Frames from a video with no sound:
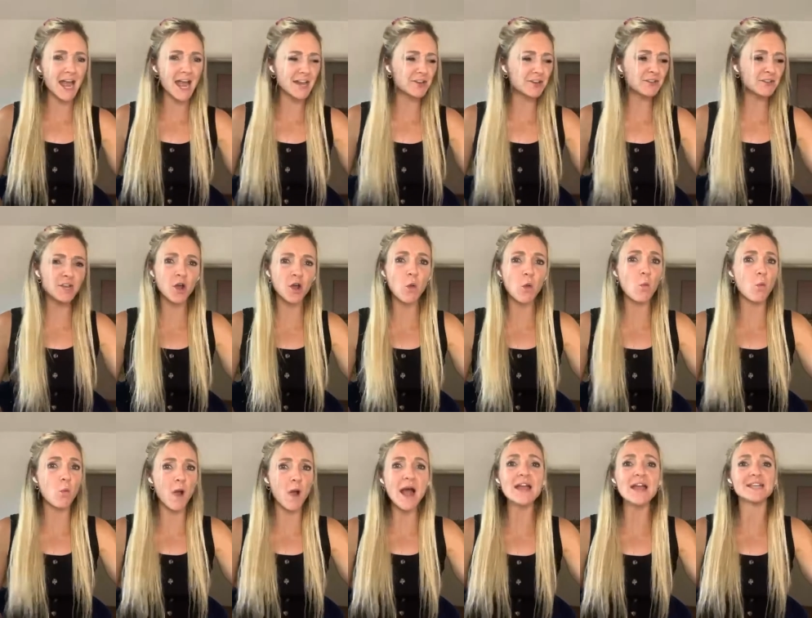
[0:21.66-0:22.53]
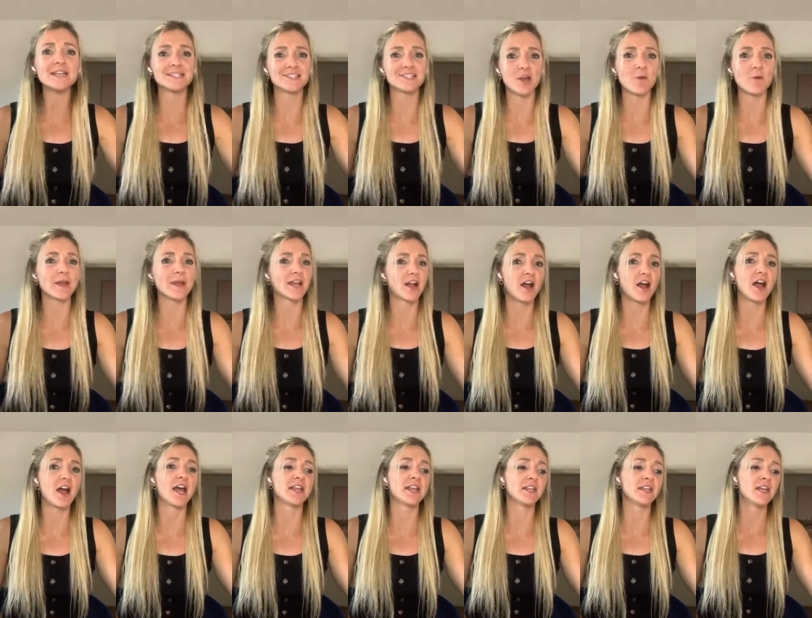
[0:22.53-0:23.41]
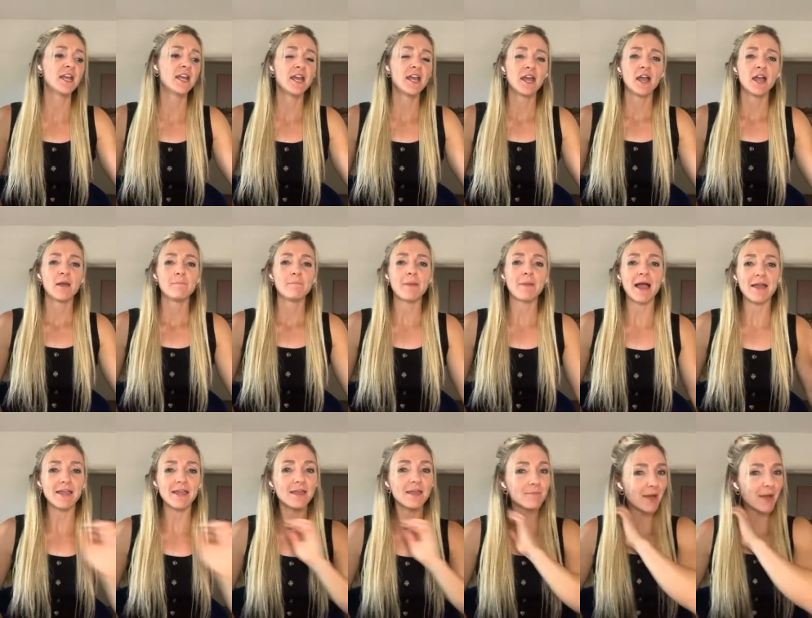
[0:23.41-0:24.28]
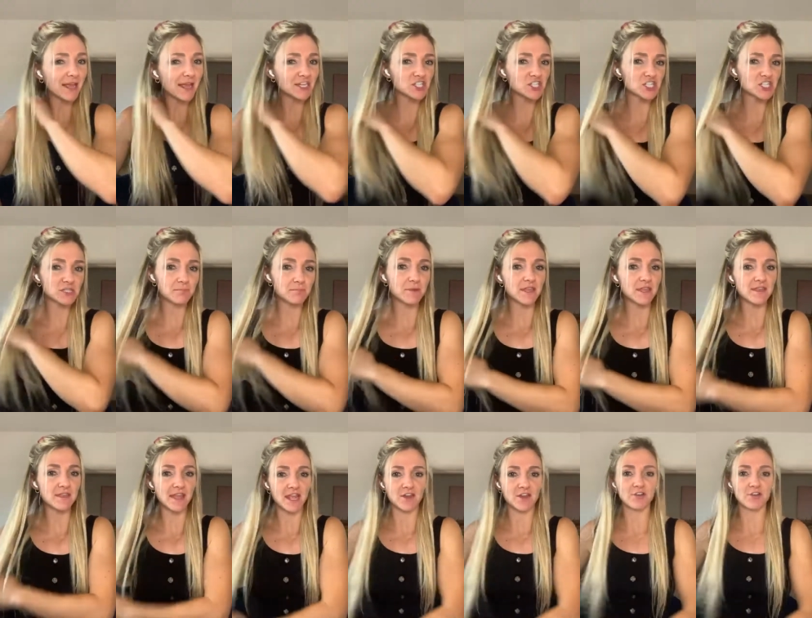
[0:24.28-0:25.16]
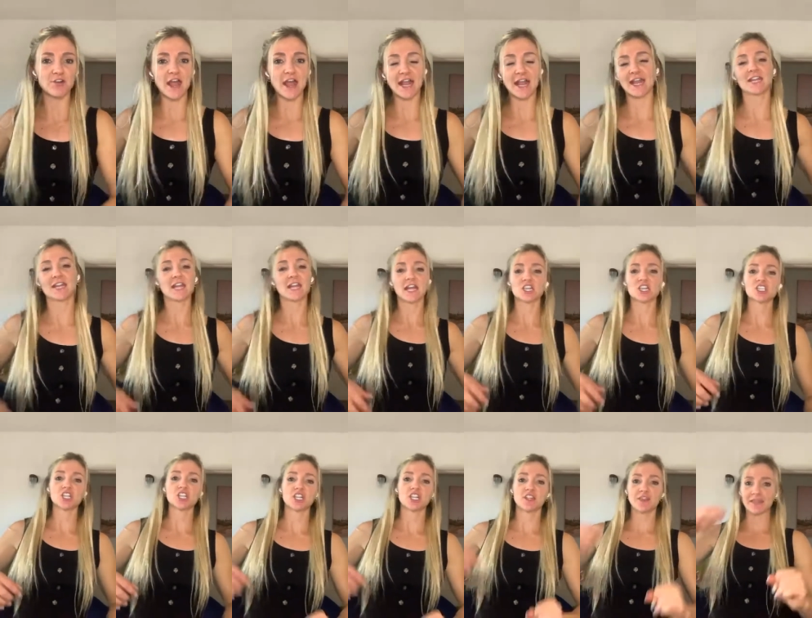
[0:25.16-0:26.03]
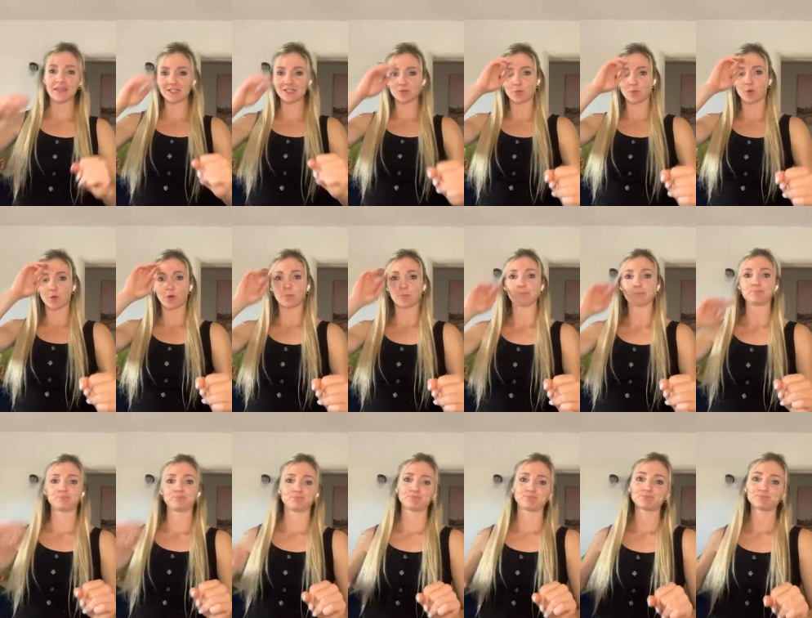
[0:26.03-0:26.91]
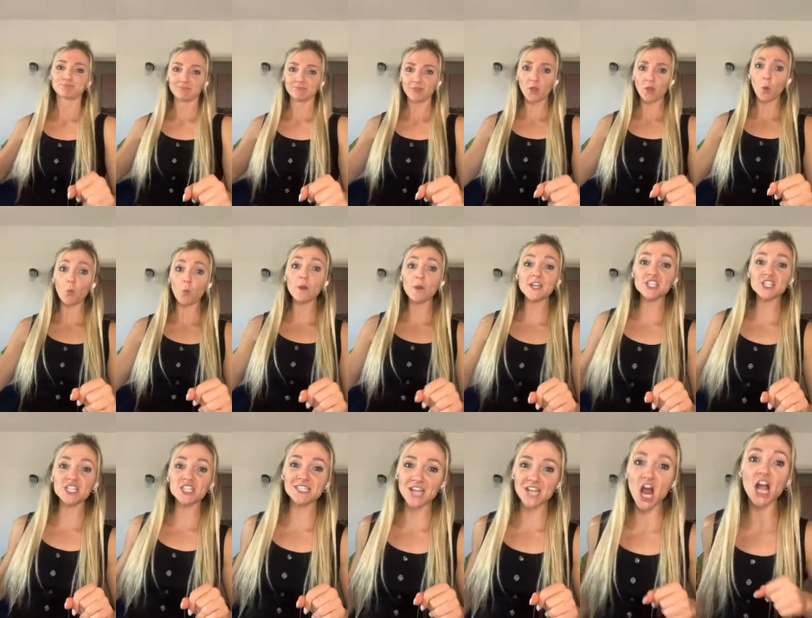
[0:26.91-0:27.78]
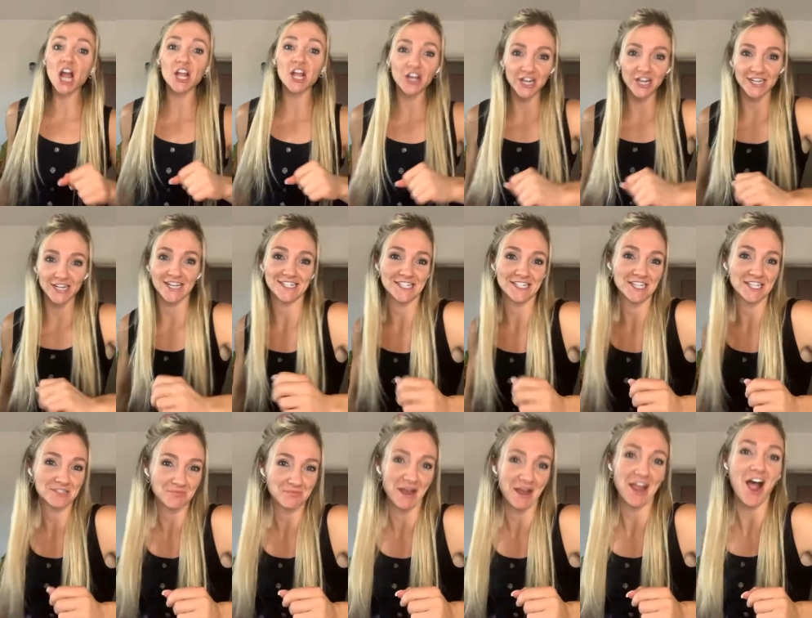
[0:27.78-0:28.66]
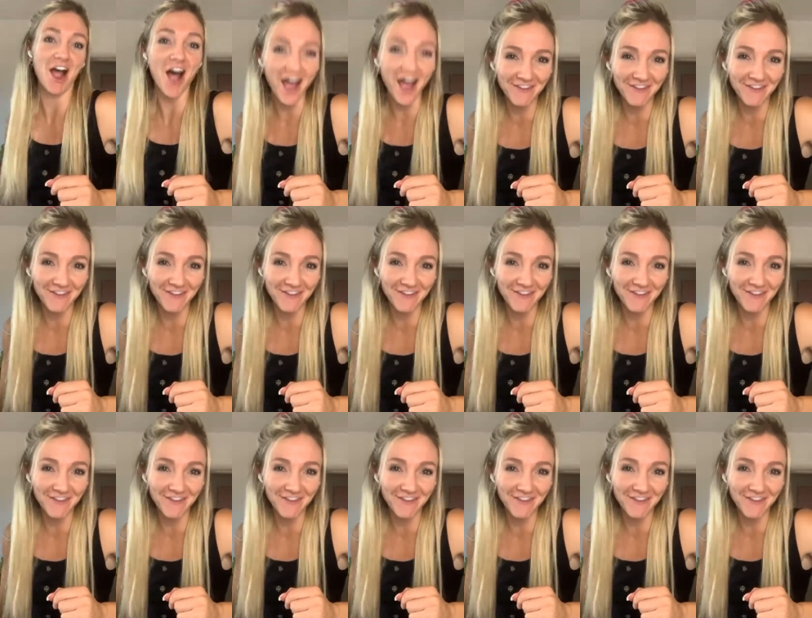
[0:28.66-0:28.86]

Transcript: I don't know what is going on. I, it might just be the internet connection in this room which is not good because it's my